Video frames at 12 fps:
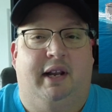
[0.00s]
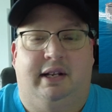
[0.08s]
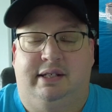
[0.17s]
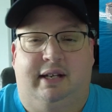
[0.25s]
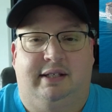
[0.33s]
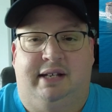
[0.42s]

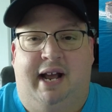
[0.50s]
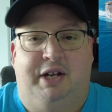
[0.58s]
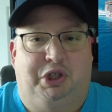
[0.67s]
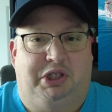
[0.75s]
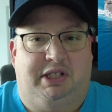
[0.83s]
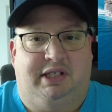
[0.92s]
It's not
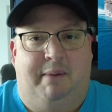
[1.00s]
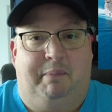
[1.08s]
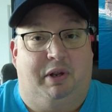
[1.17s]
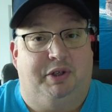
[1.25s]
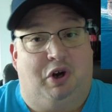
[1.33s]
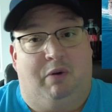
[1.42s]
just as
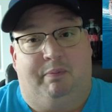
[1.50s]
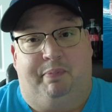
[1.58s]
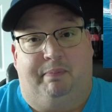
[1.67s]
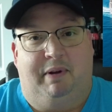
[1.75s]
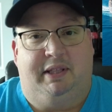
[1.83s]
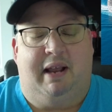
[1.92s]
simple as,
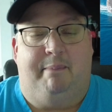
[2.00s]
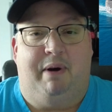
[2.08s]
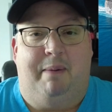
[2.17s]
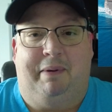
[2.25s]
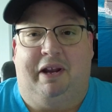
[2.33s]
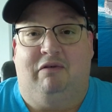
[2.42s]
put that
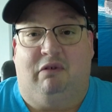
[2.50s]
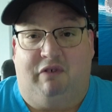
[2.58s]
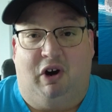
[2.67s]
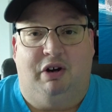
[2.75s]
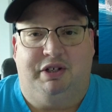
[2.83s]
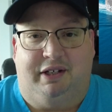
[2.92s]
puppy in
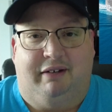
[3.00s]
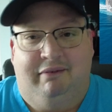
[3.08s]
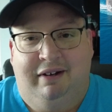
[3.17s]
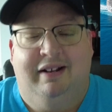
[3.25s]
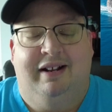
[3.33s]
reverse and